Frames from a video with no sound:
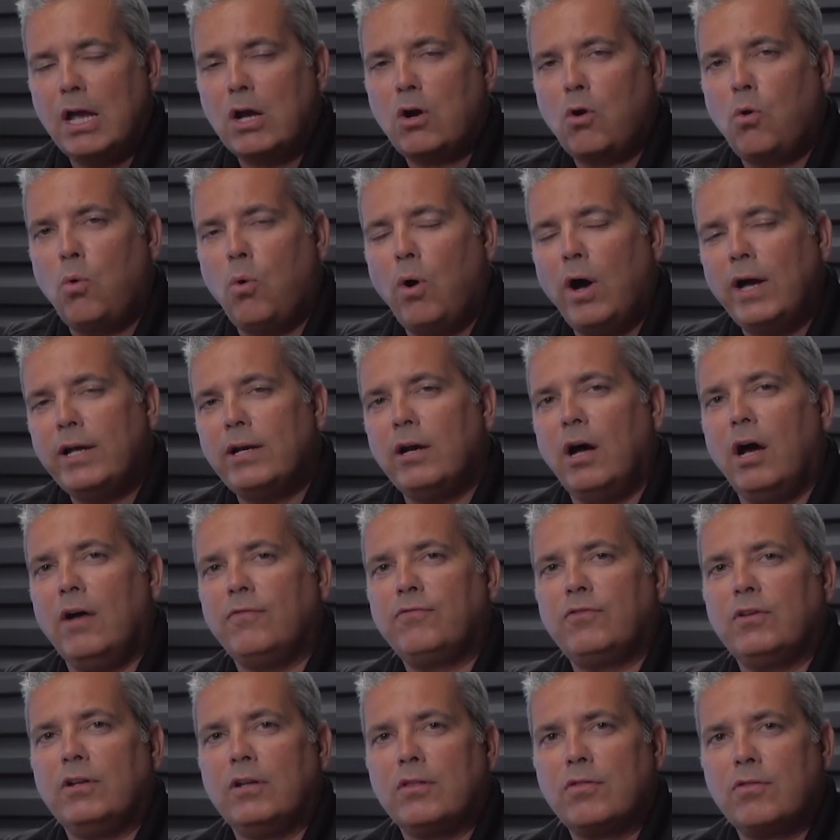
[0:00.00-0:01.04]
quite
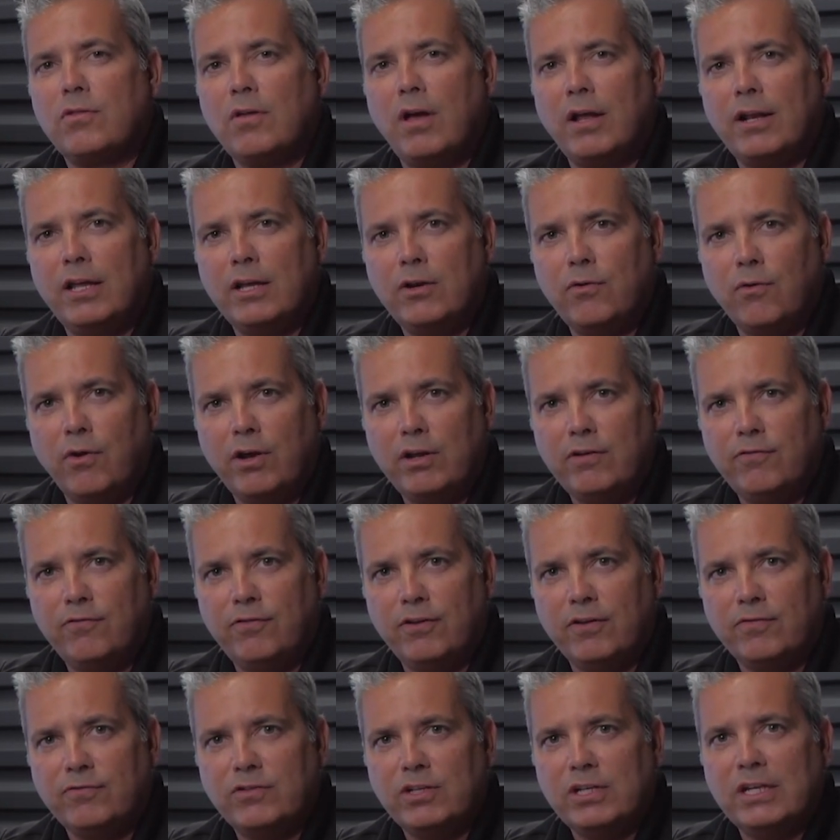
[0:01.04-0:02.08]
often it's not a grade
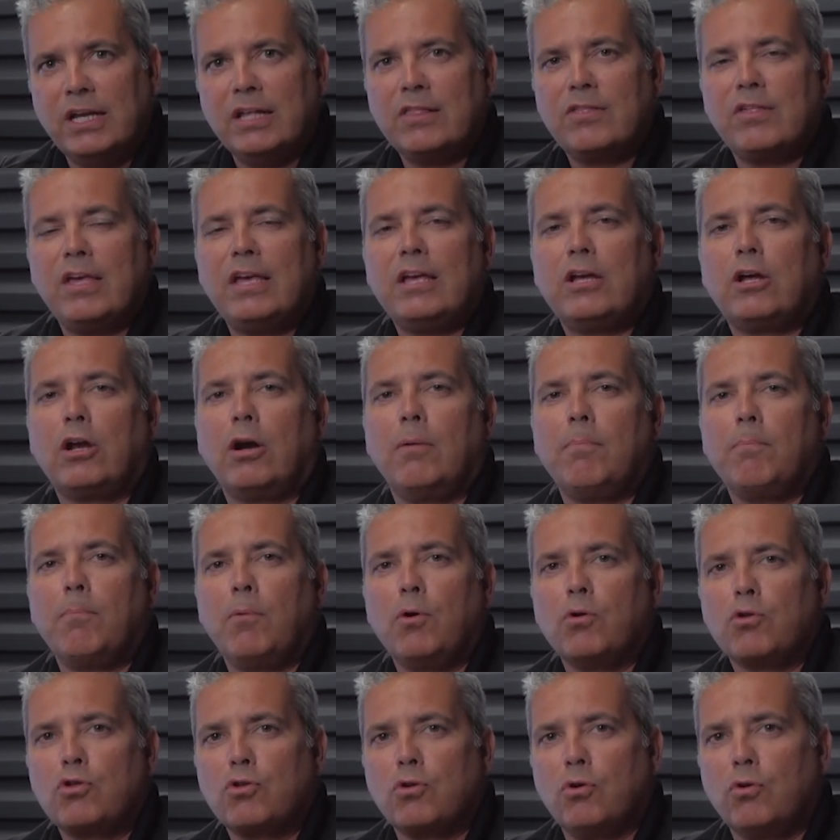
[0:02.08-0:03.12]
50, it's a
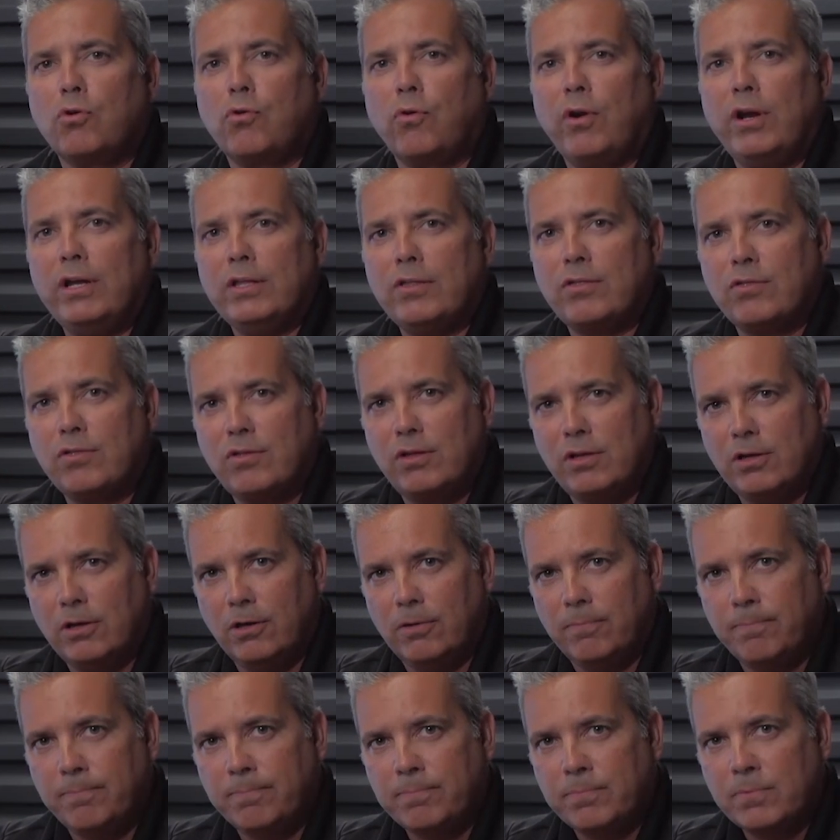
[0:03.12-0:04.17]
commercial grade
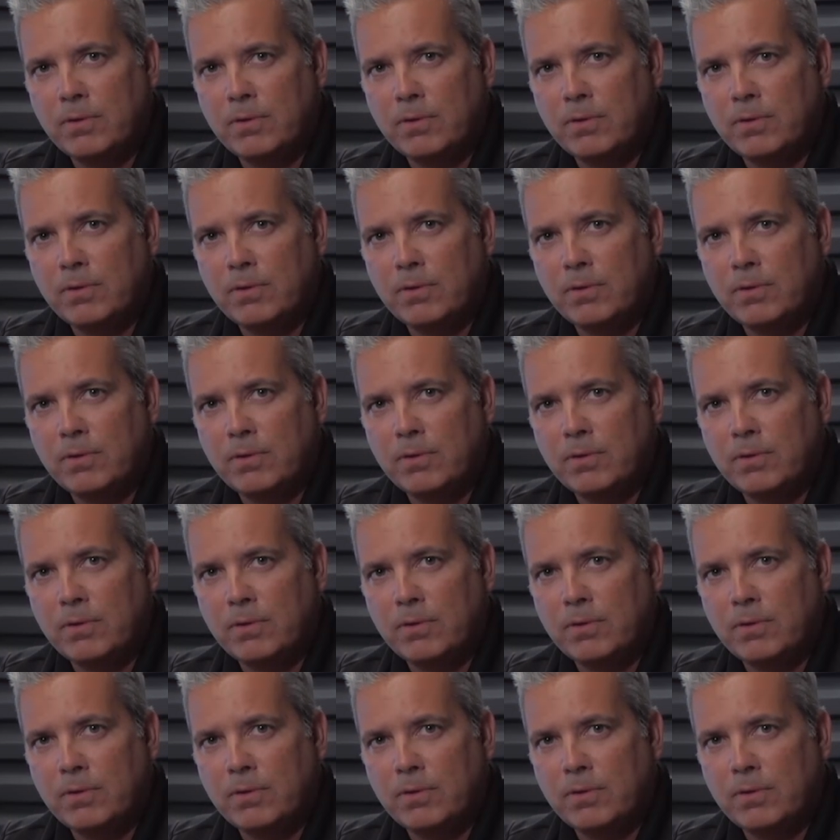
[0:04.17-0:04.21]
steel.